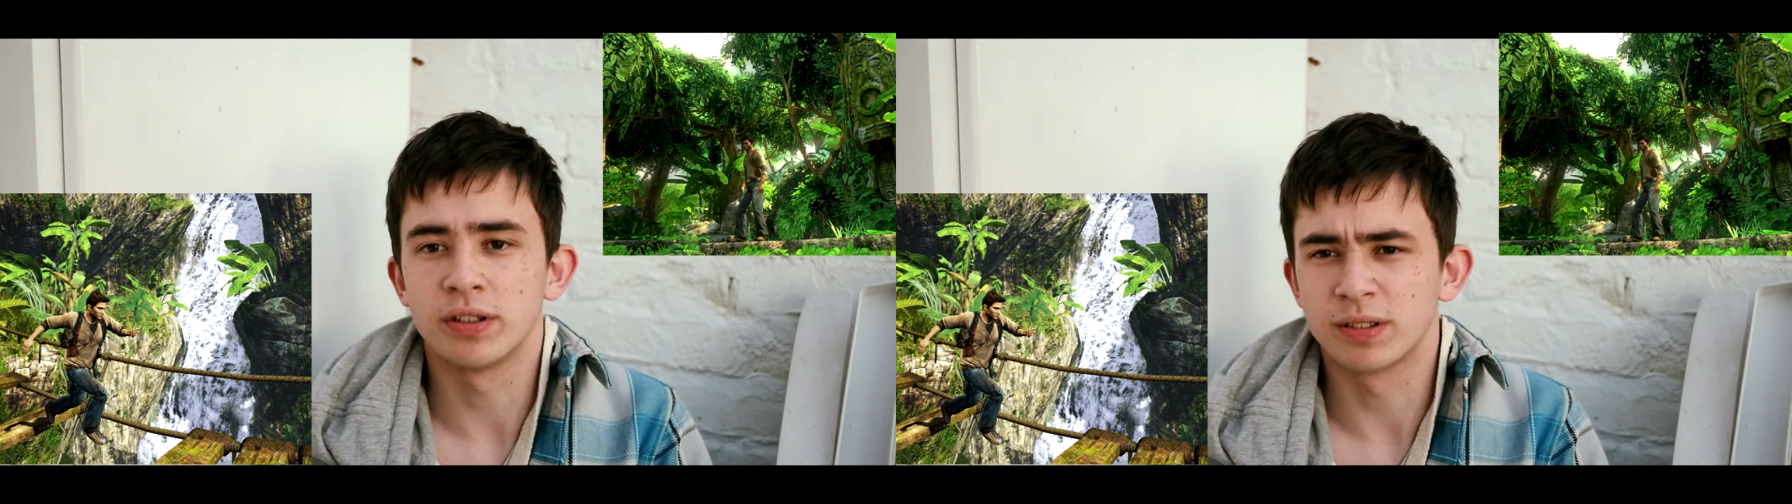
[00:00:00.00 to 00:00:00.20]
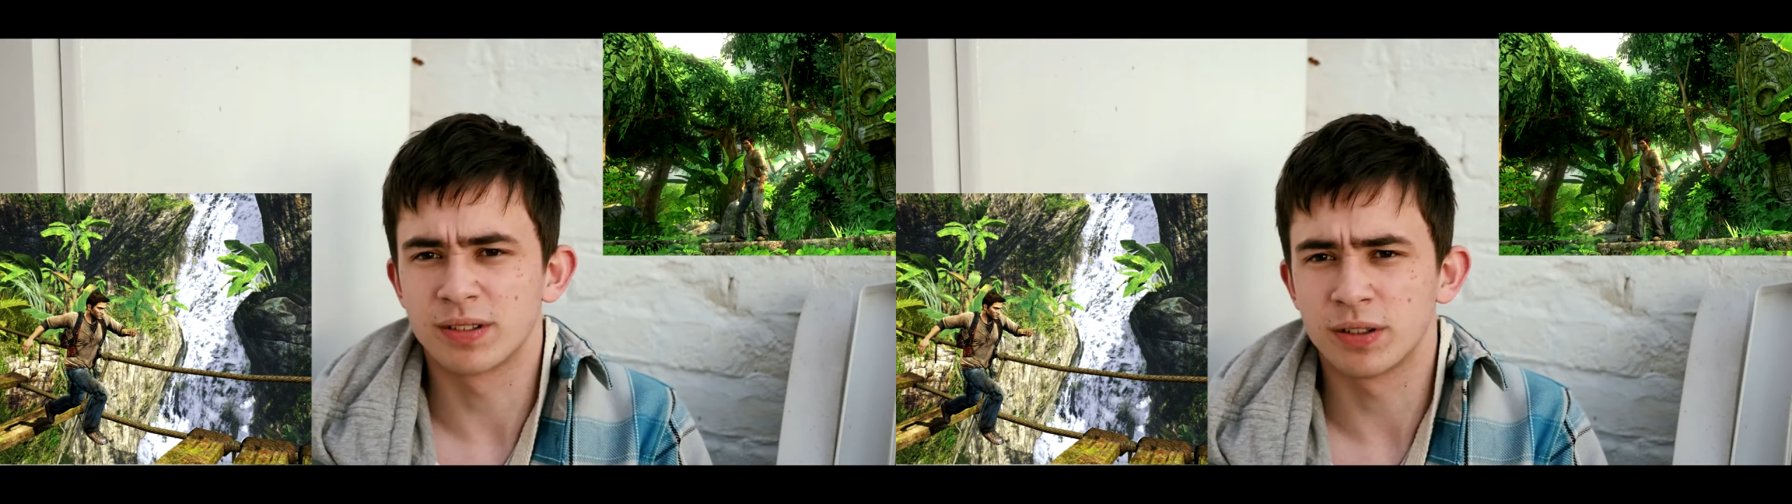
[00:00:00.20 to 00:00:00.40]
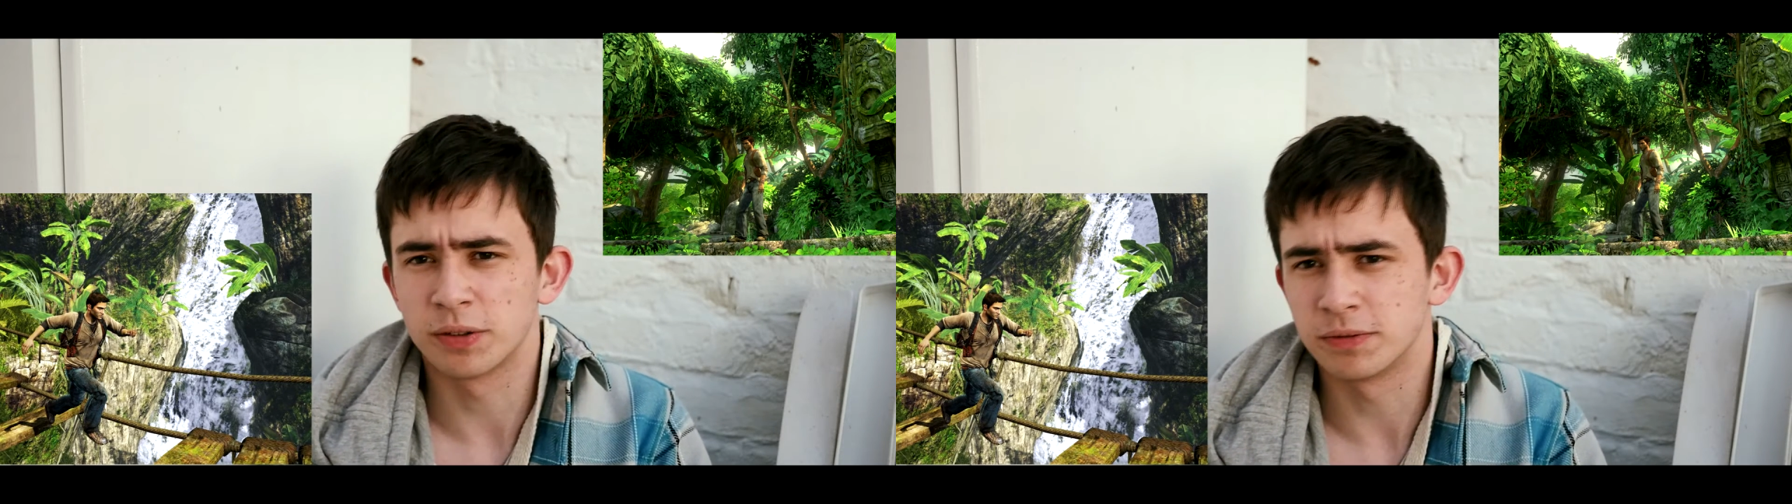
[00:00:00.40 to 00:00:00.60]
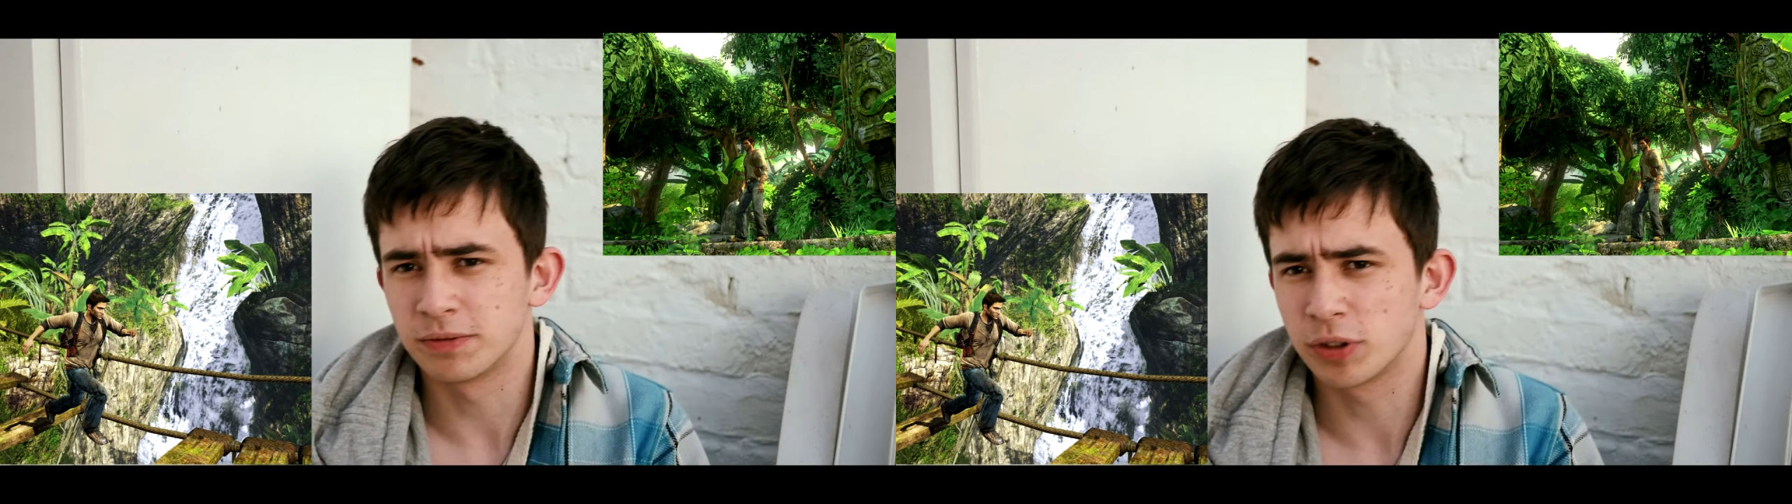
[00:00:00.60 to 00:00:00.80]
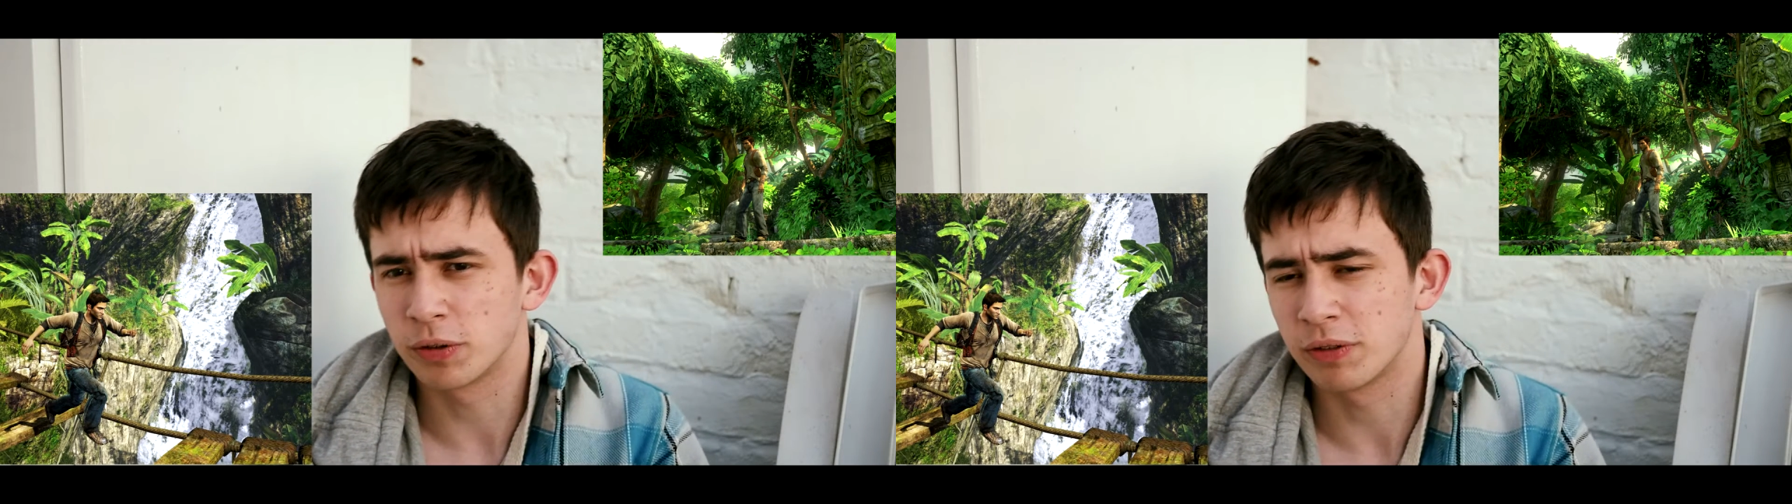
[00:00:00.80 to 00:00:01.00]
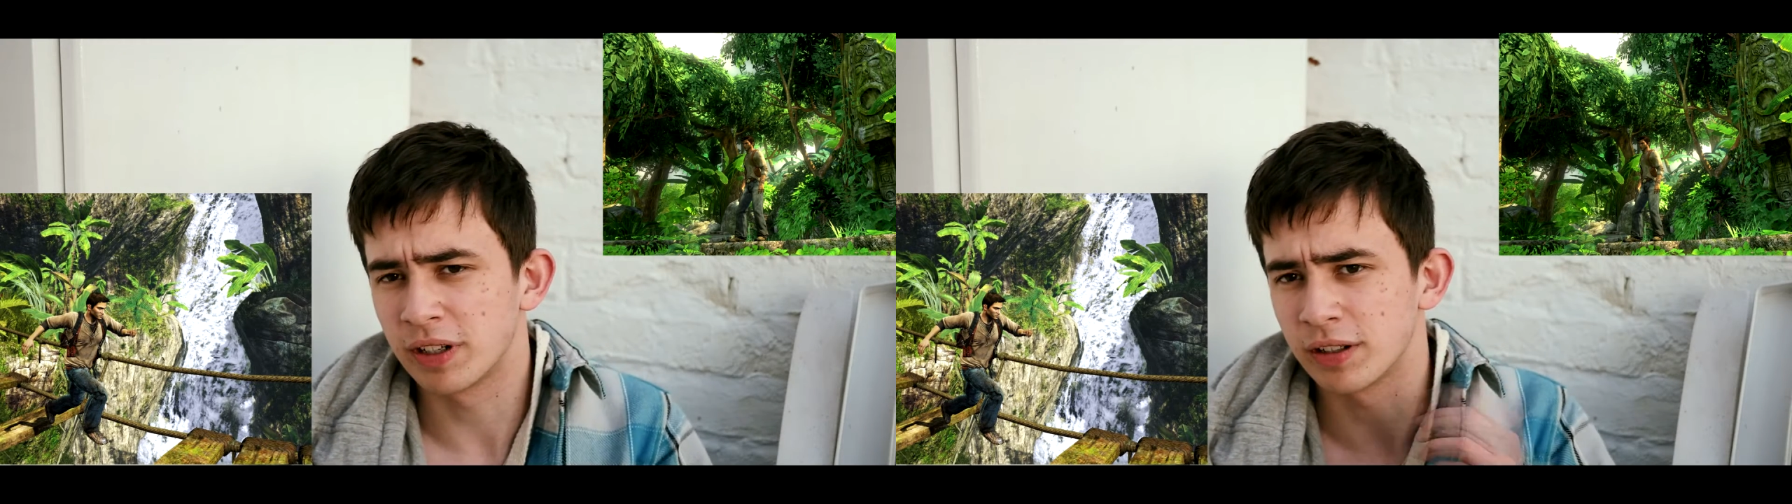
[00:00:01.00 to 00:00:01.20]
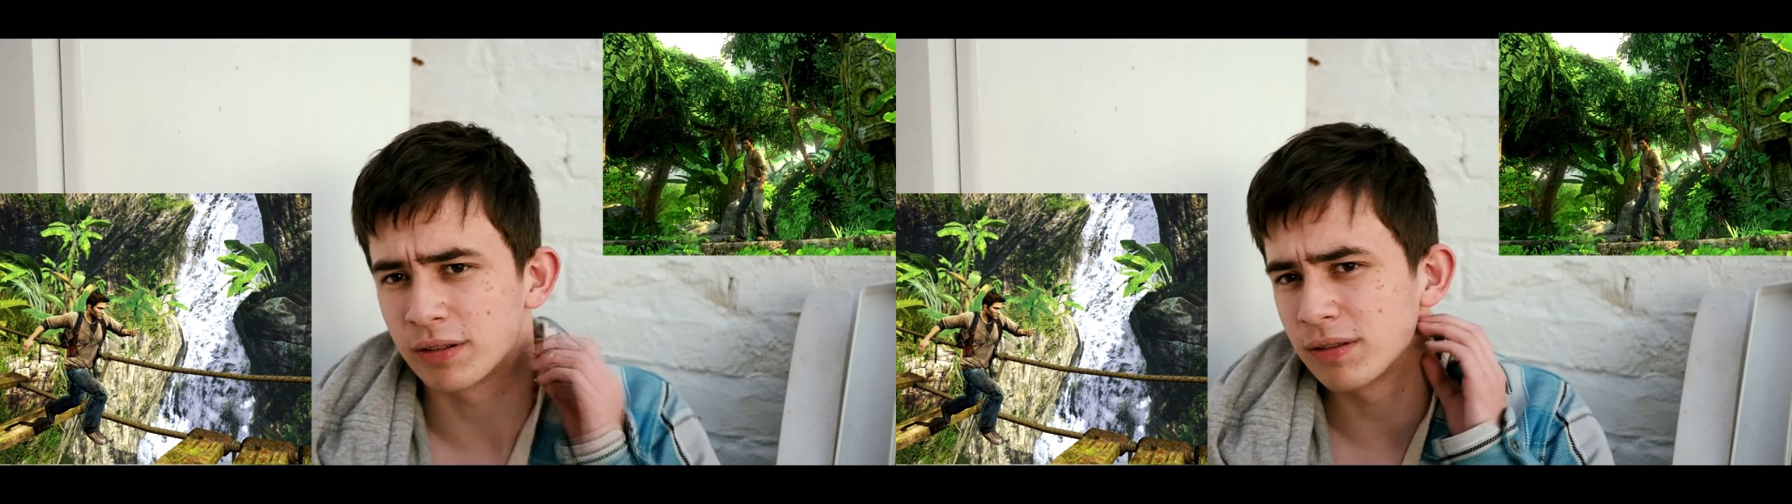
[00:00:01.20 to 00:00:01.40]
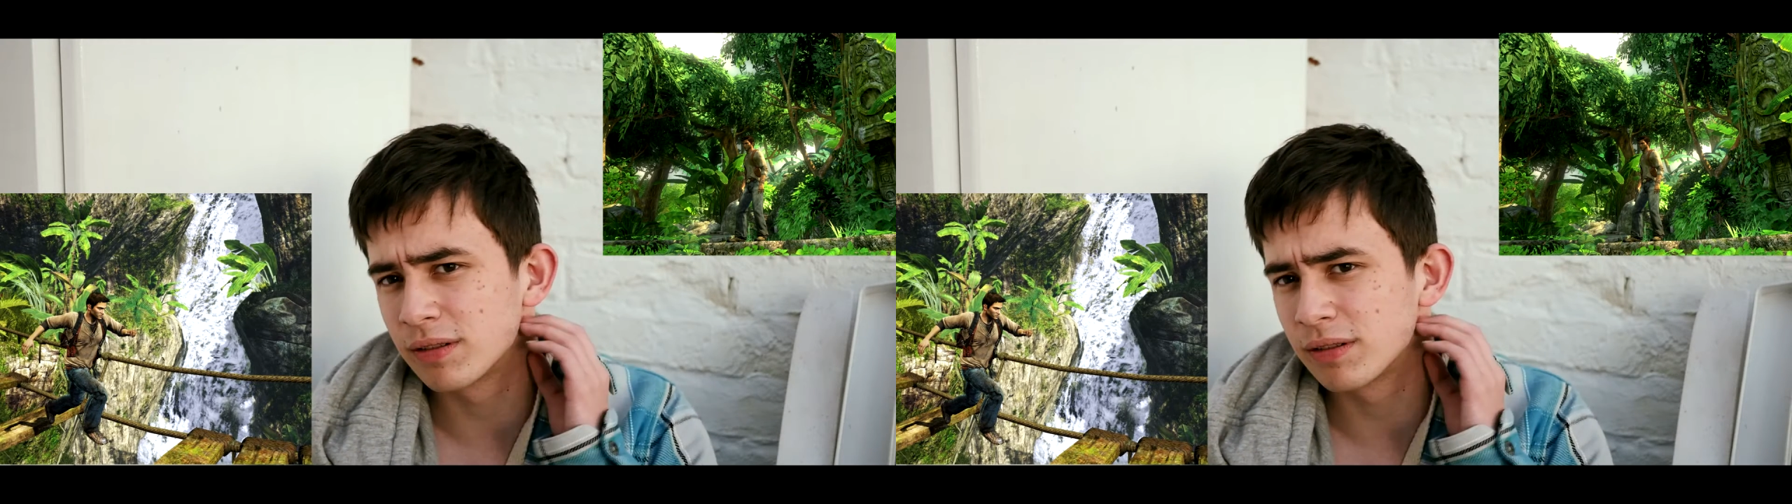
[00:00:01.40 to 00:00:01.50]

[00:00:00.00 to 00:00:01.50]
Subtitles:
you're in